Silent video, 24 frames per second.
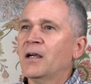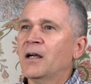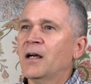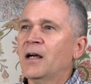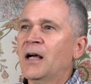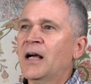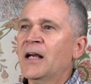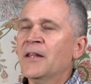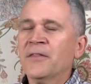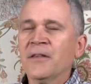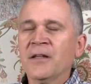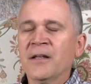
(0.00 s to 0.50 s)

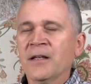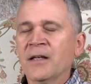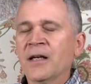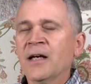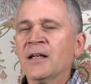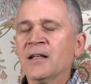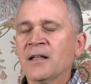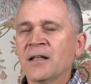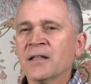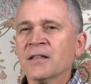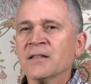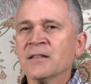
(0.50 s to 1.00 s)
I think
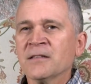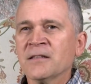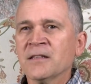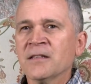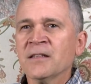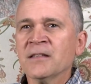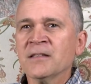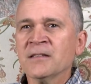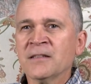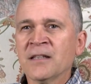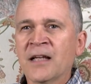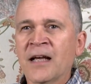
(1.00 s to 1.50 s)
I'd like to see
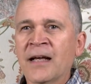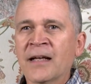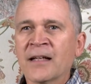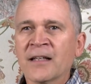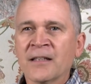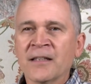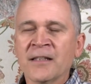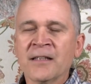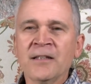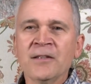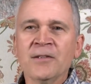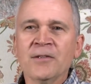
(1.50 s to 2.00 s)

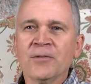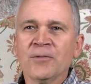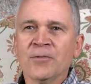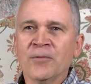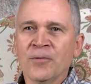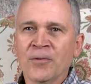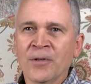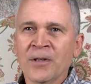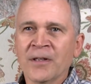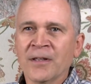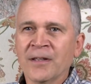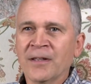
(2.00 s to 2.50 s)
exactly
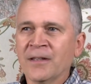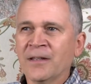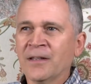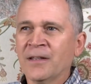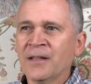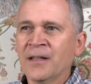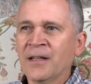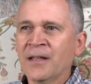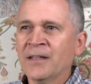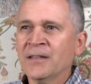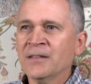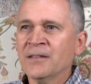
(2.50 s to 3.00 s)
what
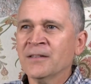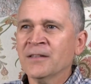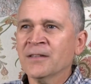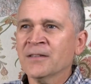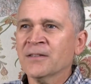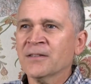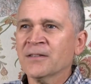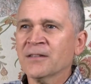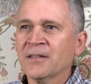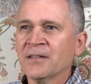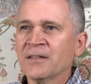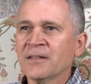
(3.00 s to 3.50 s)
I
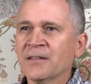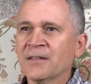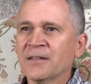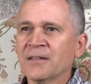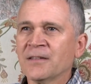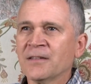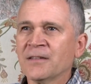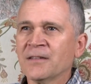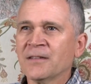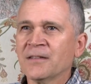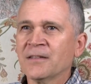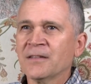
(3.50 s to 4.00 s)
just
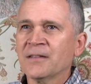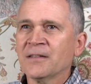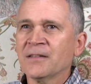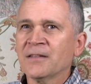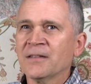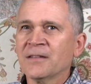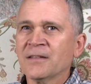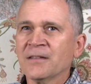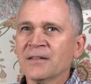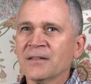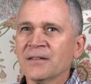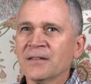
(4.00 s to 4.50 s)

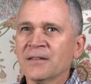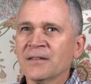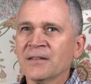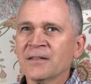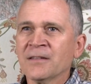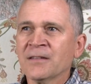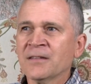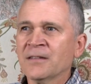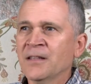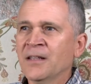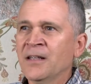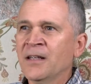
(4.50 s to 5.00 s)

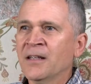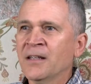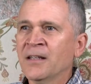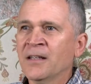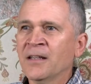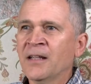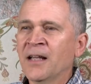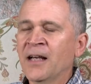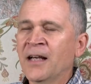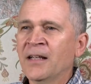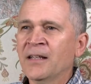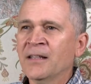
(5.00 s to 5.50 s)
said,
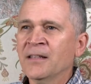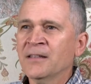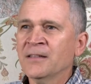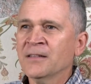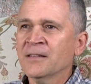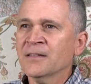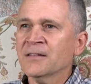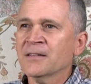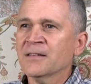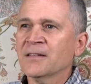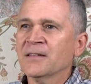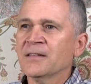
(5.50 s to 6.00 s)
and that
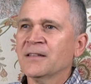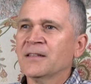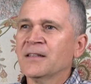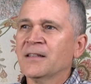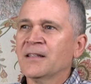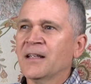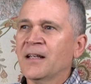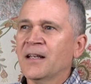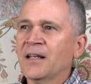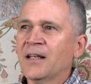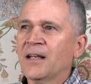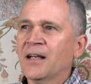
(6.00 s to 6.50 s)
is
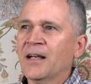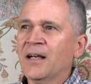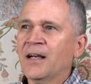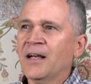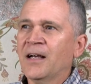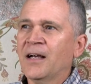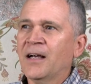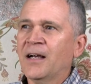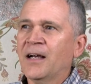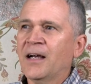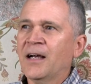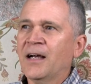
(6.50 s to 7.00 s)

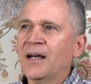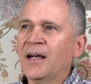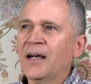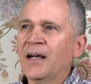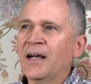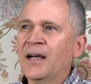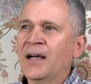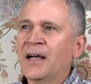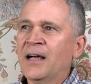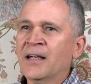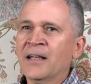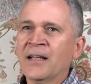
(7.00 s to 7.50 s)

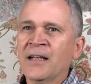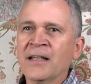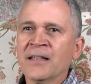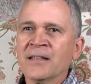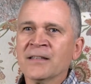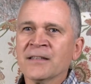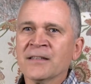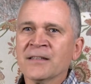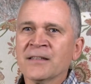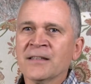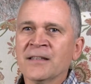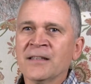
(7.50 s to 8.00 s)
I'd like
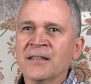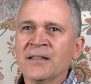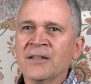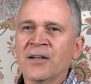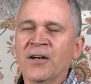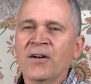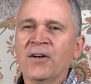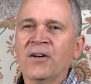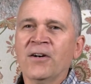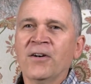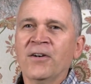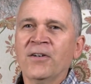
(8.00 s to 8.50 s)
to see
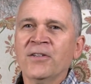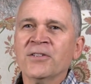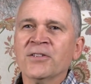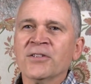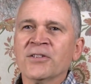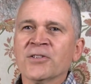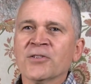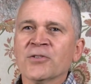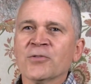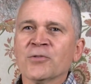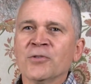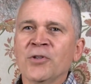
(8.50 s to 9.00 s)
Orange
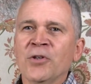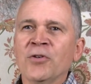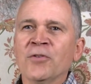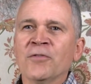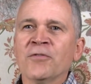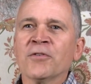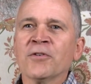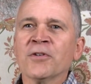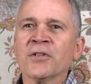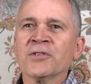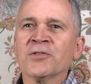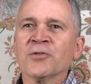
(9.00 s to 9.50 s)
is known
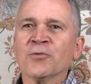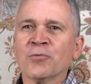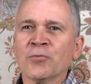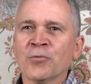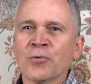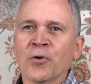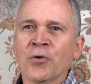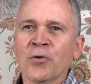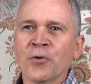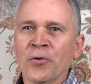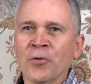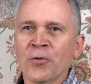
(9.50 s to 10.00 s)
for its
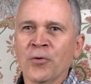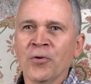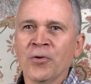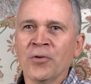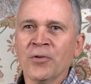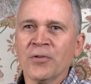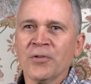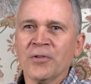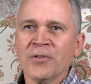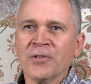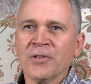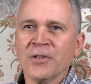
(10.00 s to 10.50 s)
rural
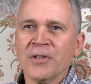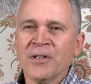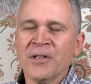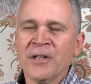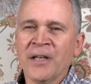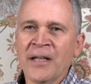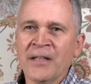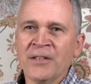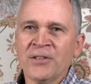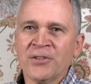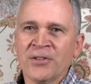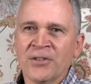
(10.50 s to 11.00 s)

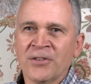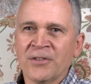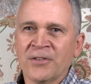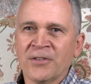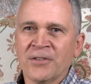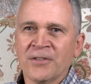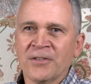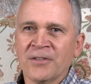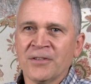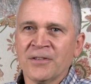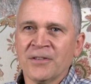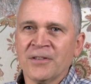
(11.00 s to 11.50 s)
nature.
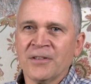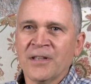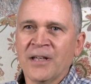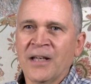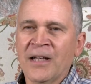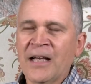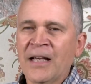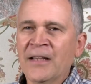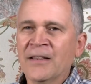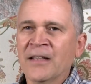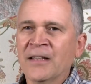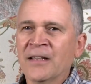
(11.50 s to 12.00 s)

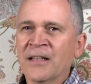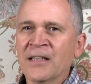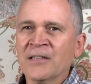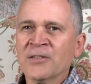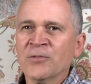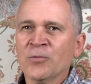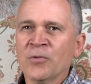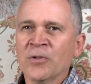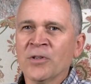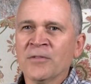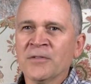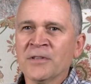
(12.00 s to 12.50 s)
And I think that's
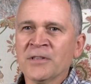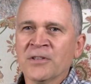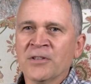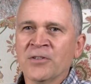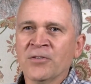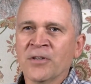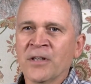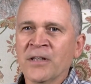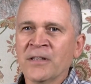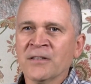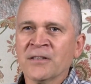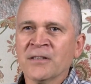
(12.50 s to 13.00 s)
one of its
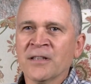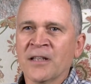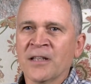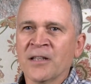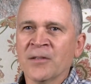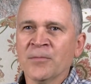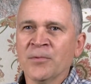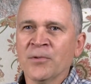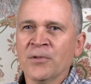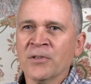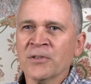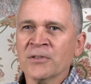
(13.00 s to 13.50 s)
great selling
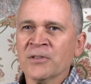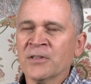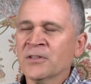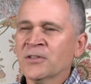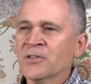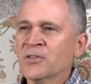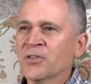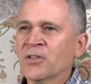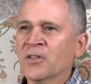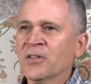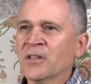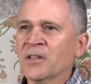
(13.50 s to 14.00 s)
points. And
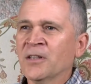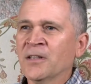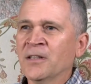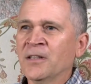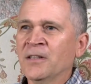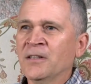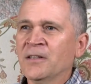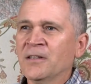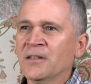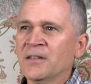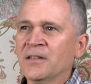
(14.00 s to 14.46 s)
certainly